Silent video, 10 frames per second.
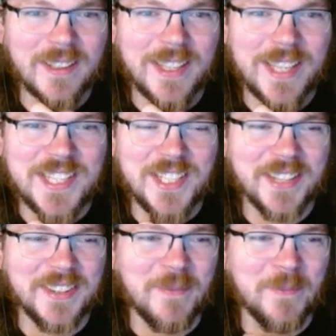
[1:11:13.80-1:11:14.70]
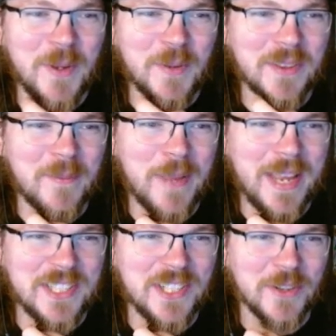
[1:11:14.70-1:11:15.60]
he's got the
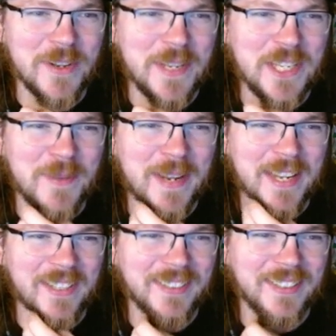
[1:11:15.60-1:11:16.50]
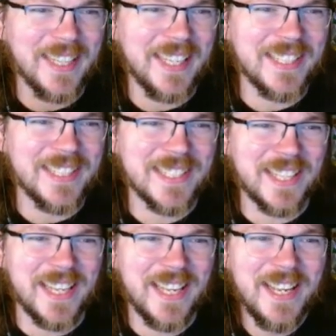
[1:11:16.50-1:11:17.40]
best creepy smile. Like it just
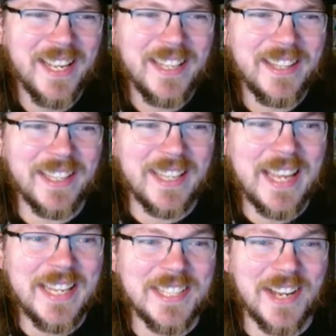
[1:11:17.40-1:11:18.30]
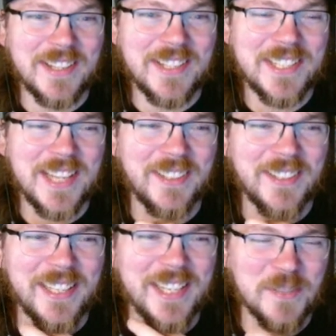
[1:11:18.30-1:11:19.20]
like the guy is
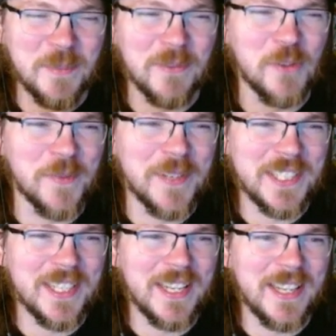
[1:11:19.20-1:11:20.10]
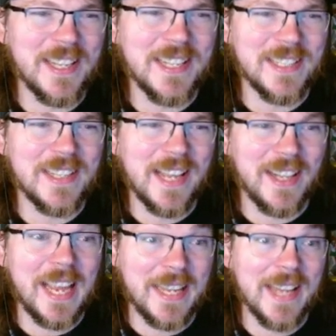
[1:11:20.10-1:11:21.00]
unsettling in his performance, and
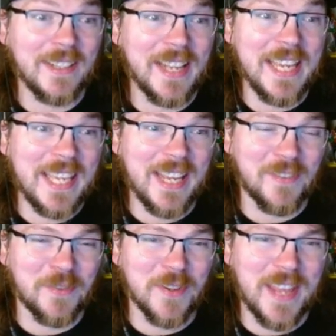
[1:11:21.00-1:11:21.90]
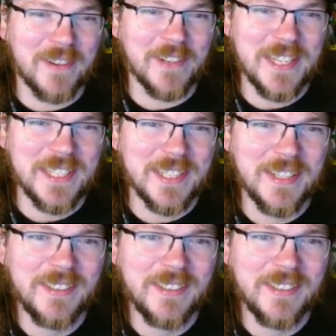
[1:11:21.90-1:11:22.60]
I kind of like it for that reason.